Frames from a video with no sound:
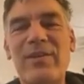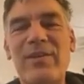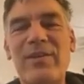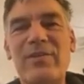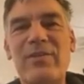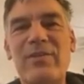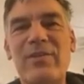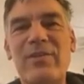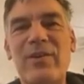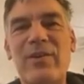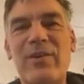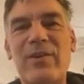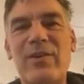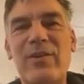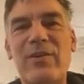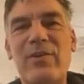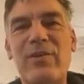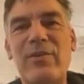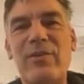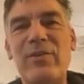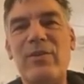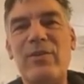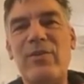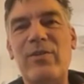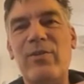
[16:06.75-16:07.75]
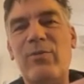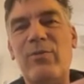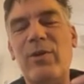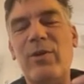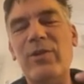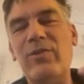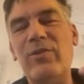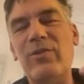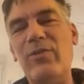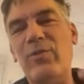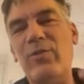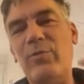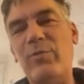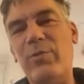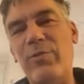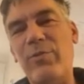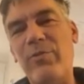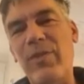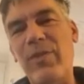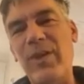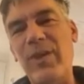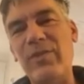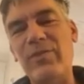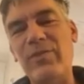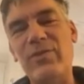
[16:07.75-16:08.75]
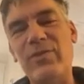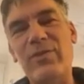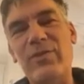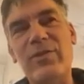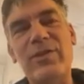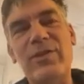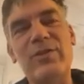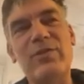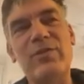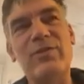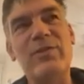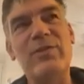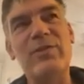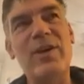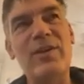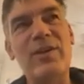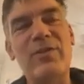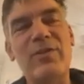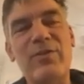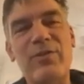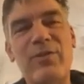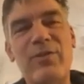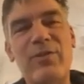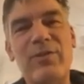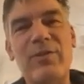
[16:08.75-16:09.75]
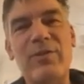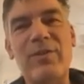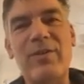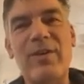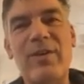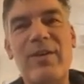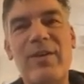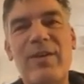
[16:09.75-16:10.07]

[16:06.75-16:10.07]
so you know once you're a professor and you tenure